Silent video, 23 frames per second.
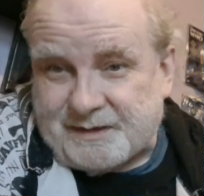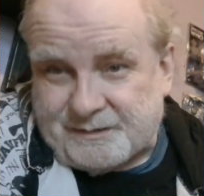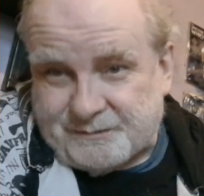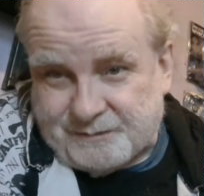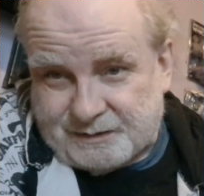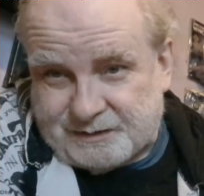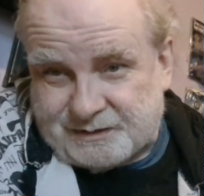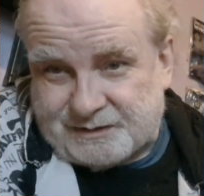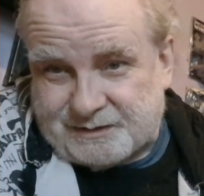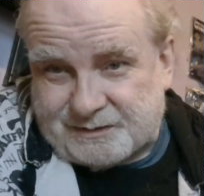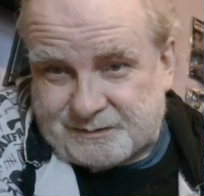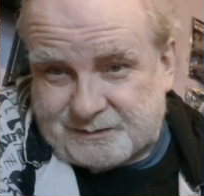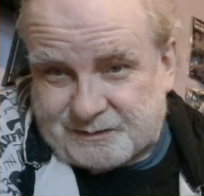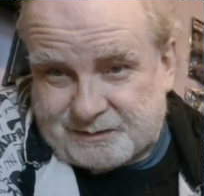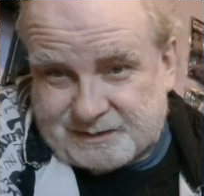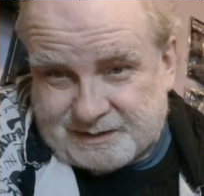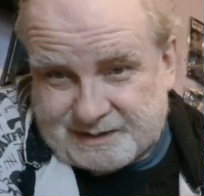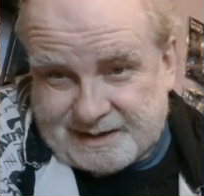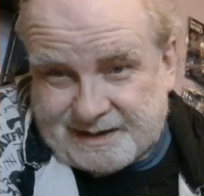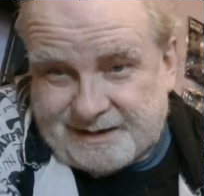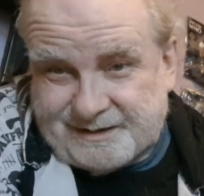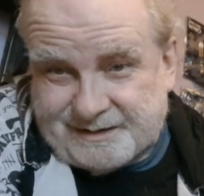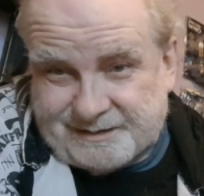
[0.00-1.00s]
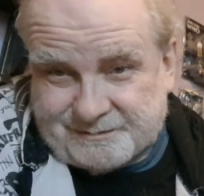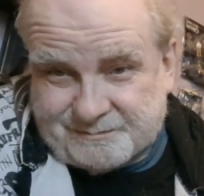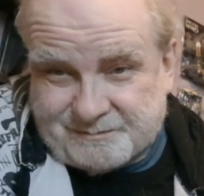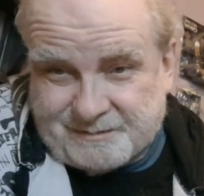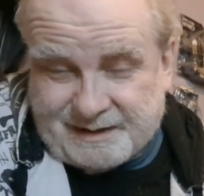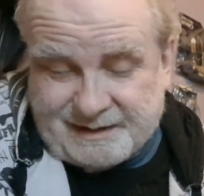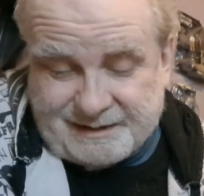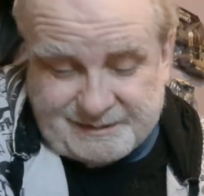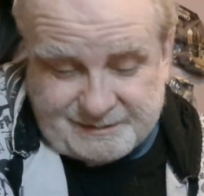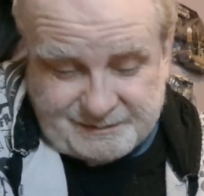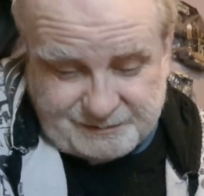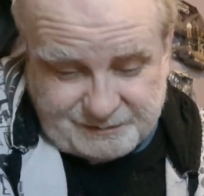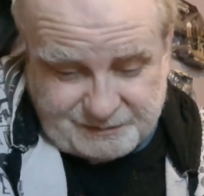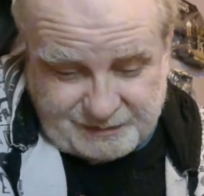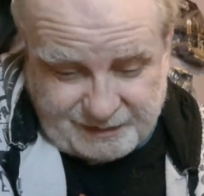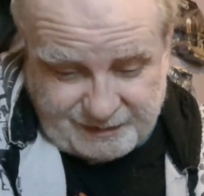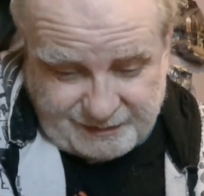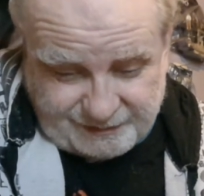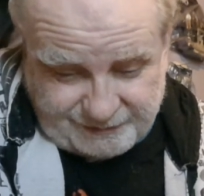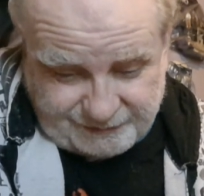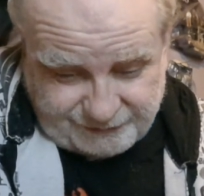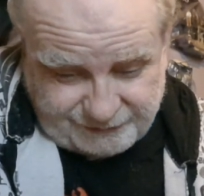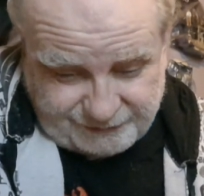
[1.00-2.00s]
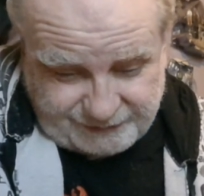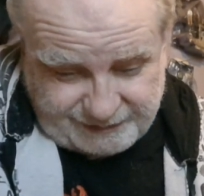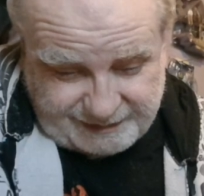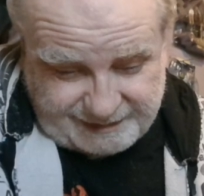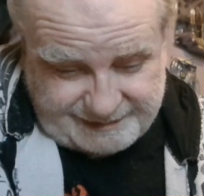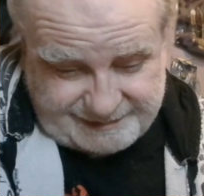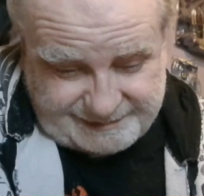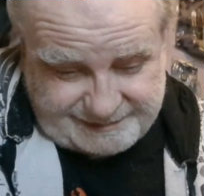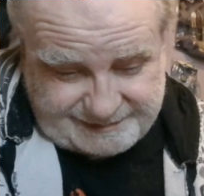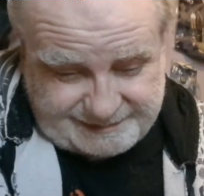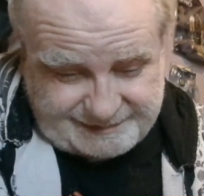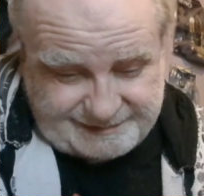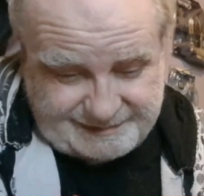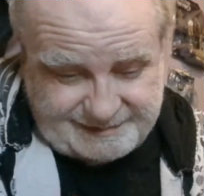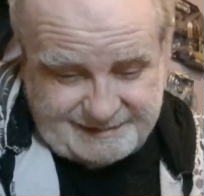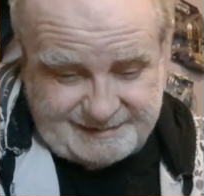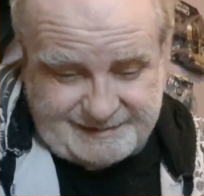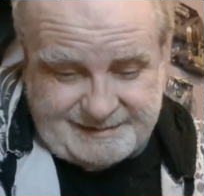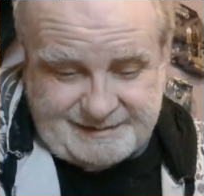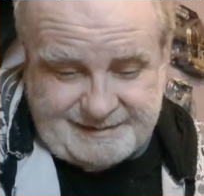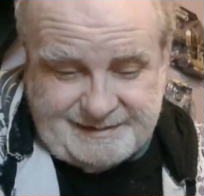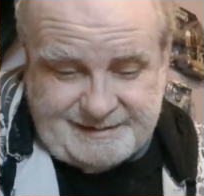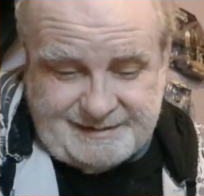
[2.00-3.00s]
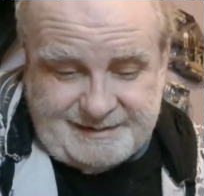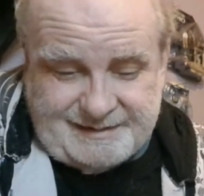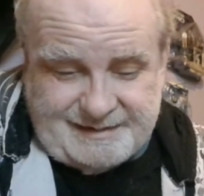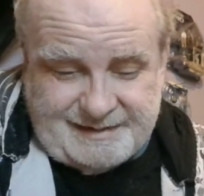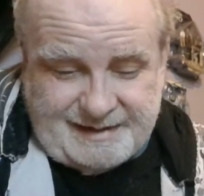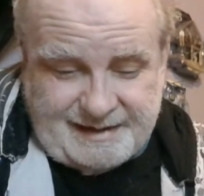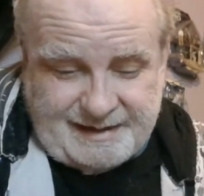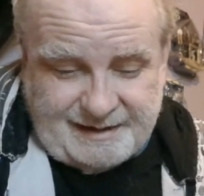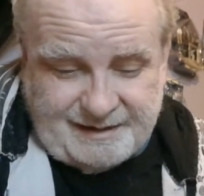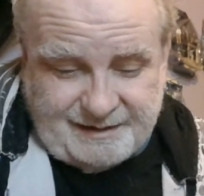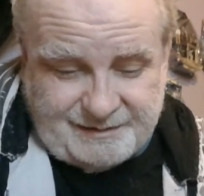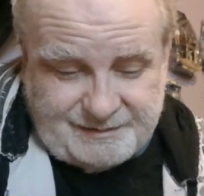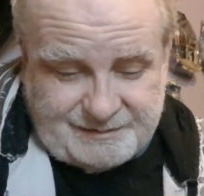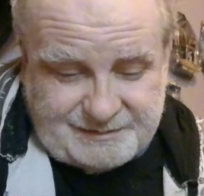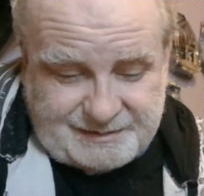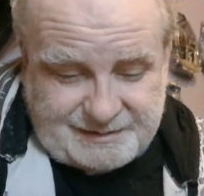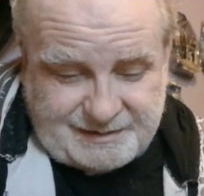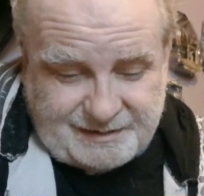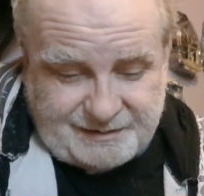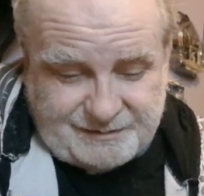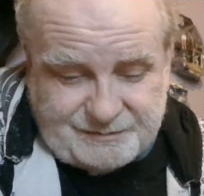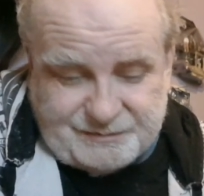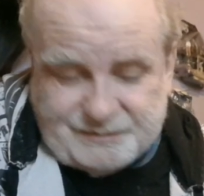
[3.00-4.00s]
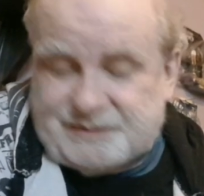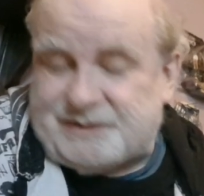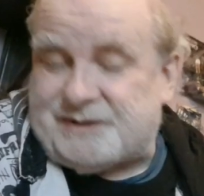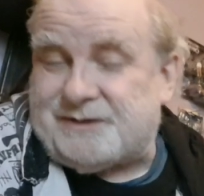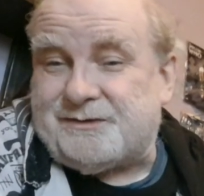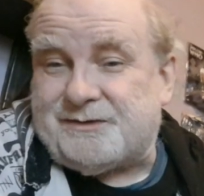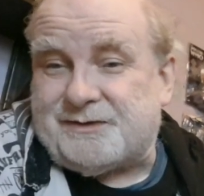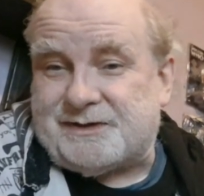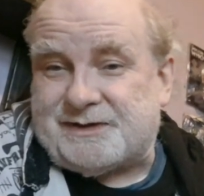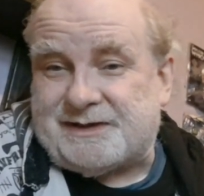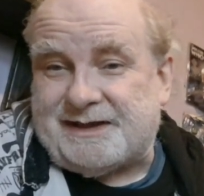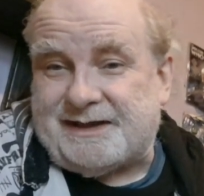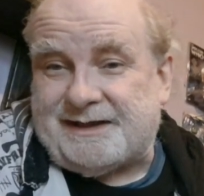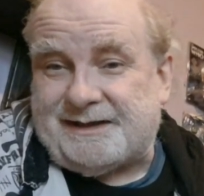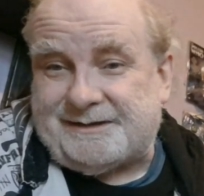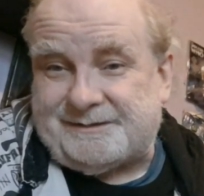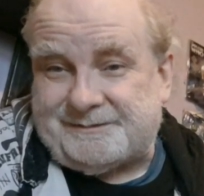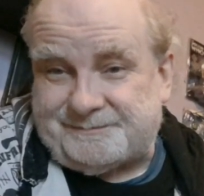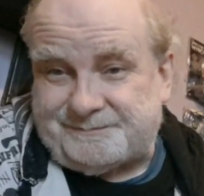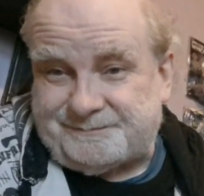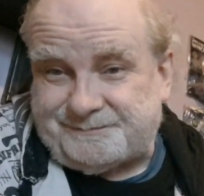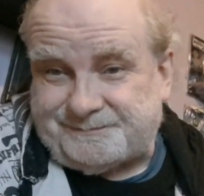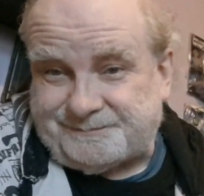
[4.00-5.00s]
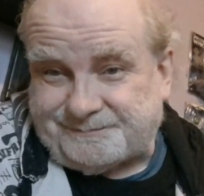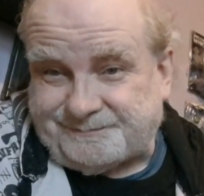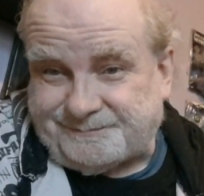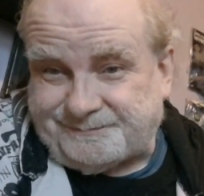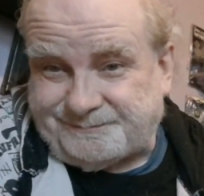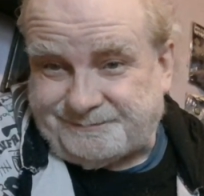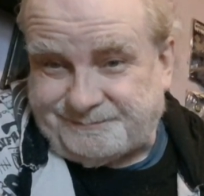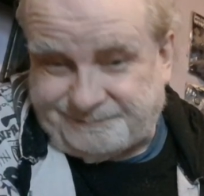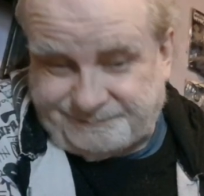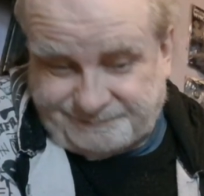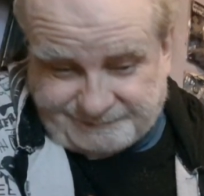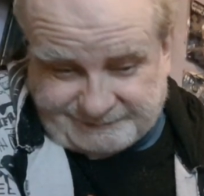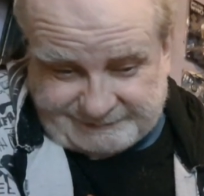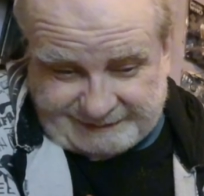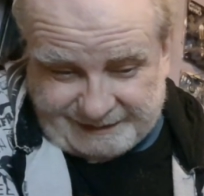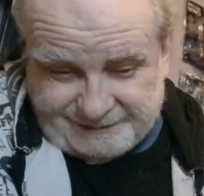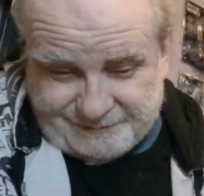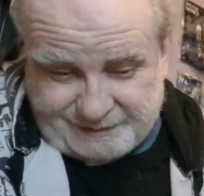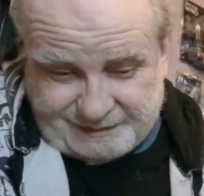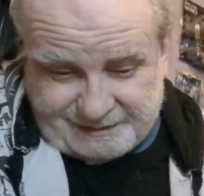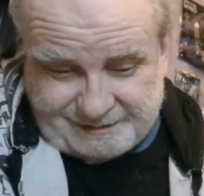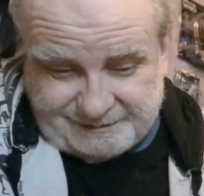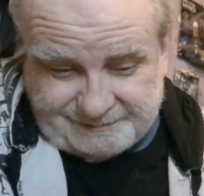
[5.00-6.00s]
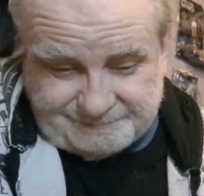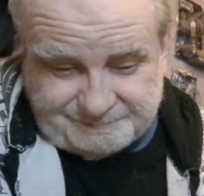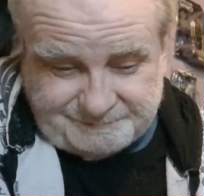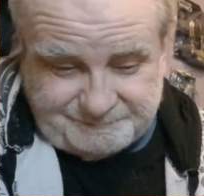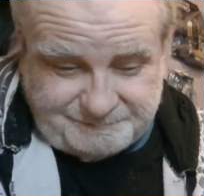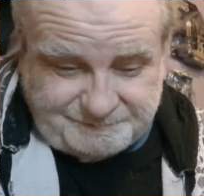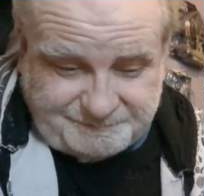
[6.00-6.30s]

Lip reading: which starred Michael Goff, yes. Also, she was in, here we go,